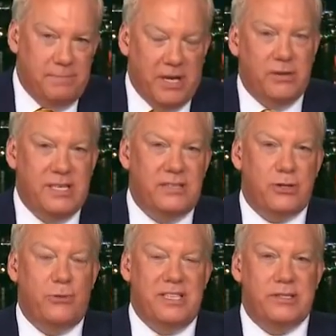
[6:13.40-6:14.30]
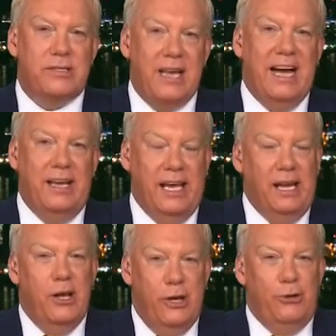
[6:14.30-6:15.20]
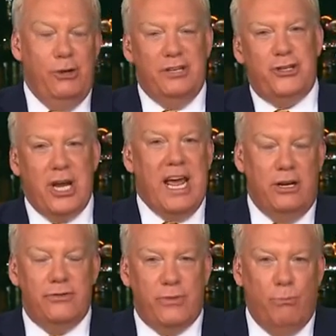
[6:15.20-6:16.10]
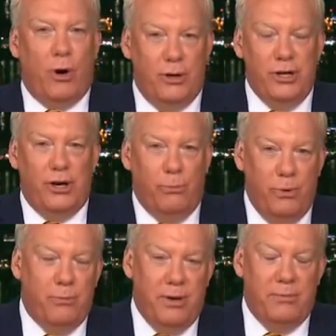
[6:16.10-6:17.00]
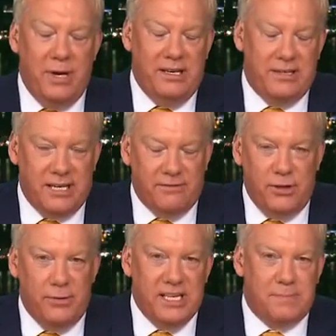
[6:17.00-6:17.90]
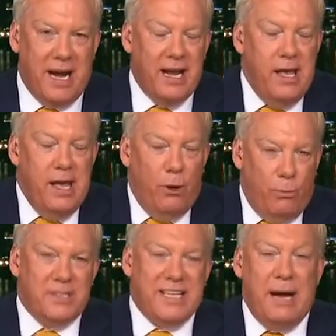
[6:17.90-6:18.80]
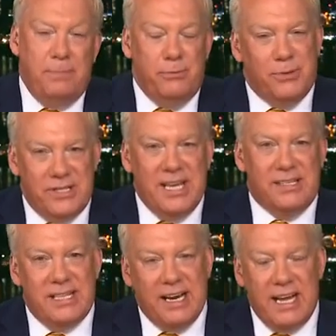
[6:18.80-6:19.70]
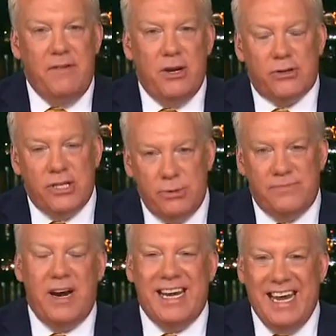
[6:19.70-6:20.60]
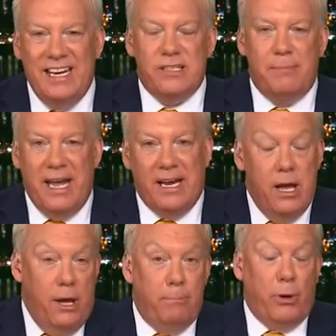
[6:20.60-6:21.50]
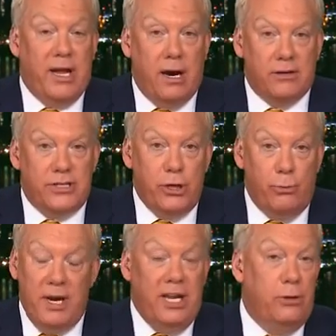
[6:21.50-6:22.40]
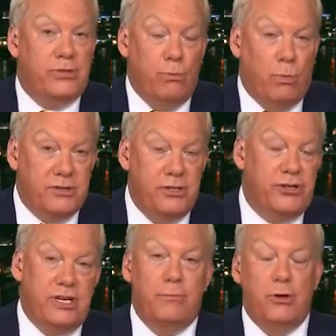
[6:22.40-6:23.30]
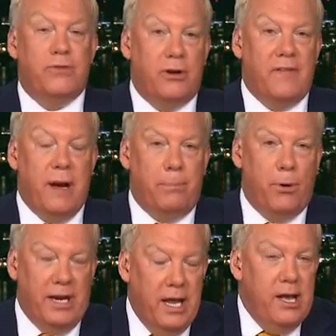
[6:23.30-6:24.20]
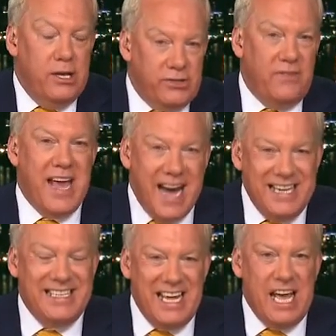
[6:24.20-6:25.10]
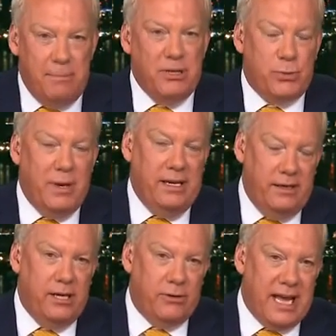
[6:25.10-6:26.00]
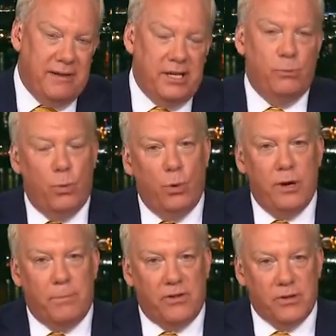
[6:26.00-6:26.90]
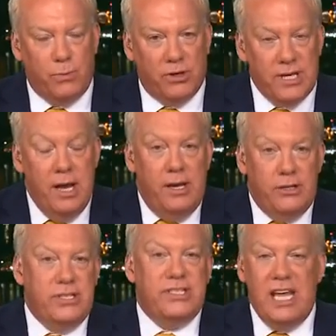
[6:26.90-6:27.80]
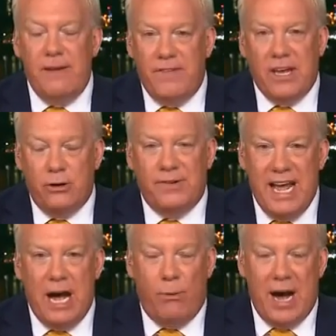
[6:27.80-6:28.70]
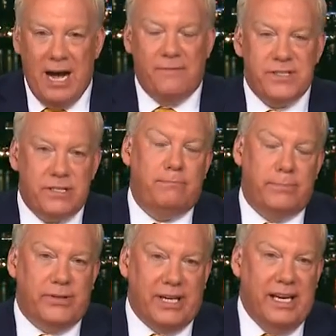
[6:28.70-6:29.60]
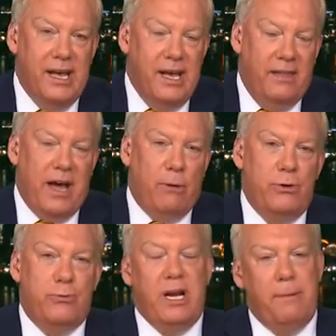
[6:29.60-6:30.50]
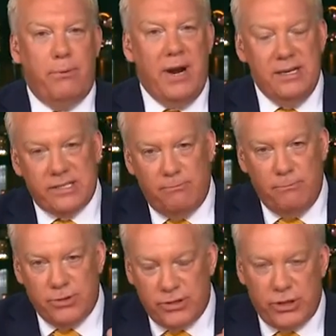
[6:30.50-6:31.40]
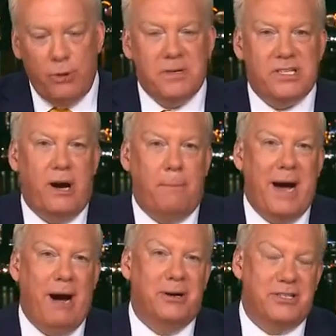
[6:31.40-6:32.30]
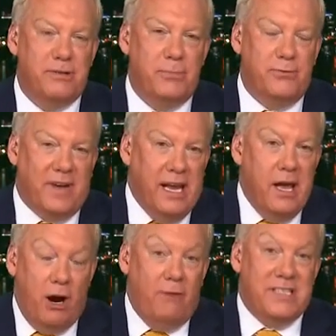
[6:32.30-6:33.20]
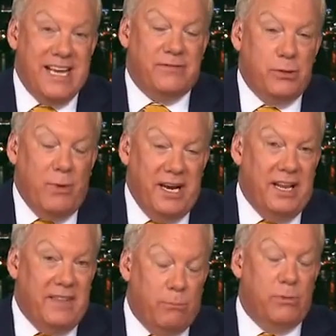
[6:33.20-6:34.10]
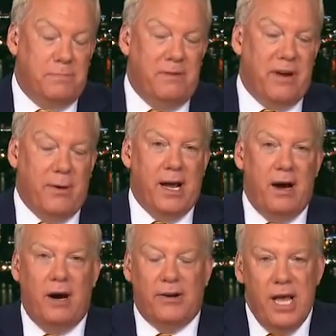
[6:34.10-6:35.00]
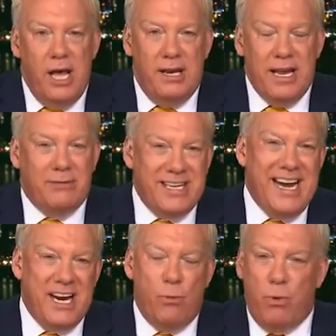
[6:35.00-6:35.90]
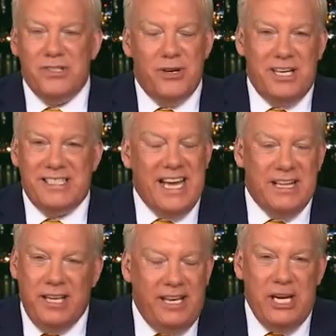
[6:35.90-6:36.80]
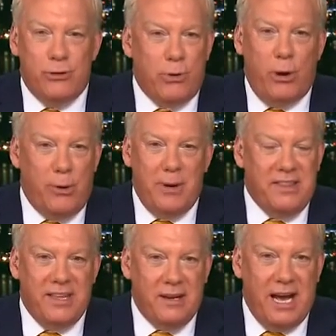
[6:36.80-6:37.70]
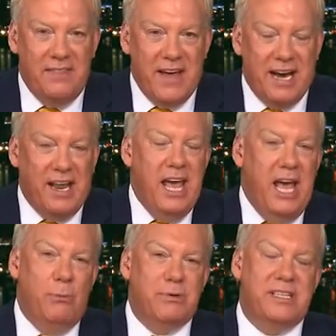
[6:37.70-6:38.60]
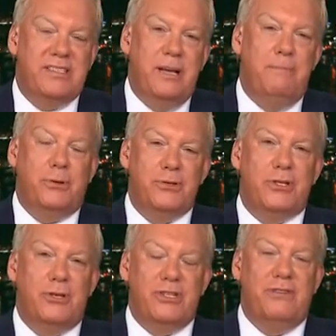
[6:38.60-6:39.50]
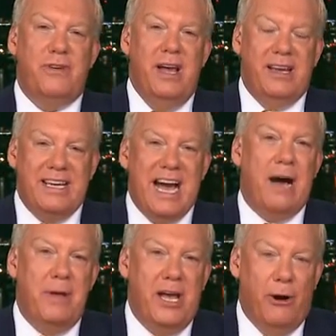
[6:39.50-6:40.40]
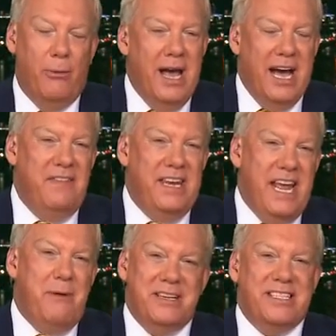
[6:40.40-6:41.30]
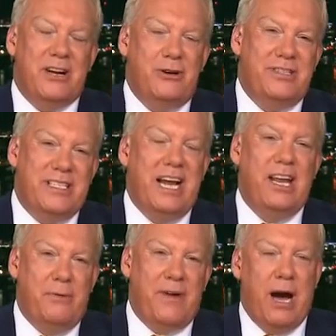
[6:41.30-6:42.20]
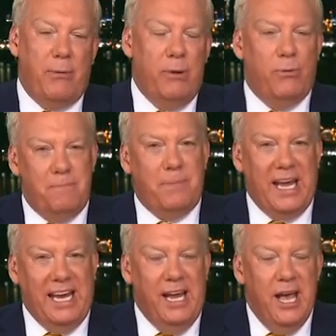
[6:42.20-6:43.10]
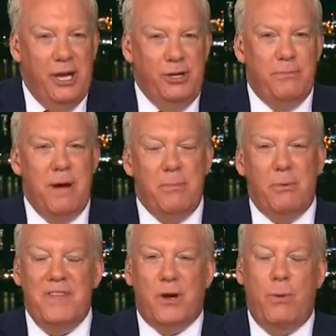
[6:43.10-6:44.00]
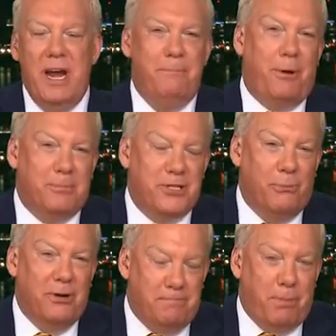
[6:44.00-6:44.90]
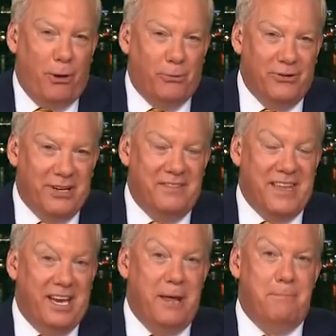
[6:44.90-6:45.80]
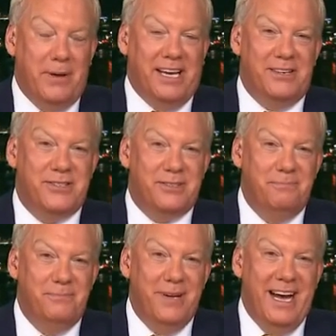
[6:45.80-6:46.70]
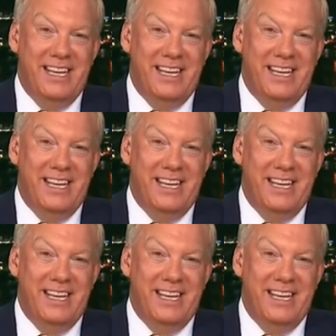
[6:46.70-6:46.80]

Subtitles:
because this story slightly changed from what, you know, we did a few years back. What happened was this, that Kevin Costner was very keen to make Bodyguard 2. Whitney Houston wasn't. She'd moved on at that point. So the idea between, you know, Kevin and Warner Brothers was to see if they could now have somebody that would really bring some superstar power to the movie. Obviously, after Whitney, that would be very hard. Now, Diana wasn't going to take the lead role or anything like that. It was a simple sort of cameo, and the nearest I could tell you of how it would be, do you remember when the Queen popped up with Bond at the Olympics?